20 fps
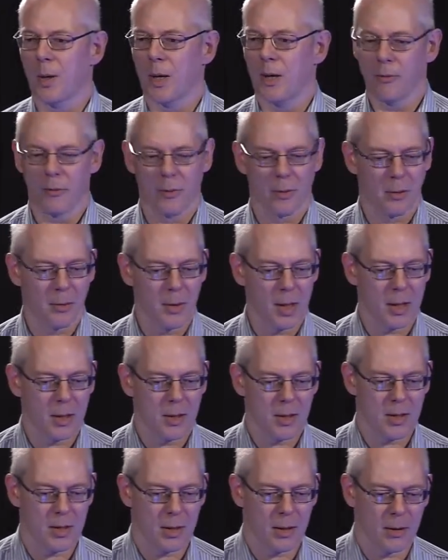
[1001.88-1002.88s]
by 4
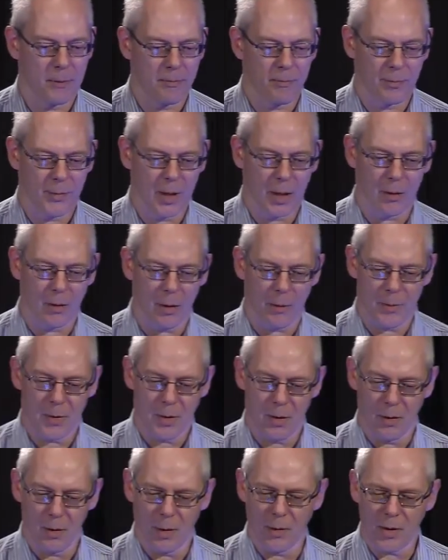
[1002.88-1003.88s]
weeks.
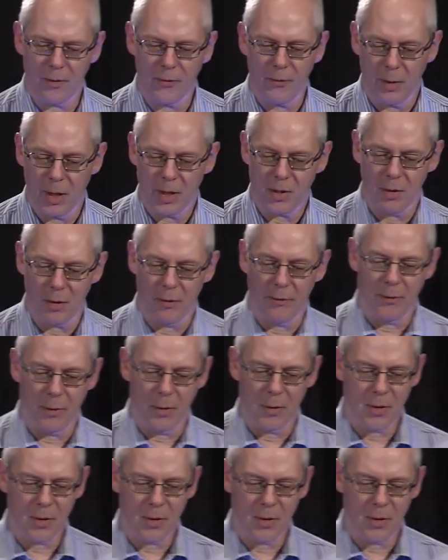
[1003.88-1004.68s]
It's sort of 4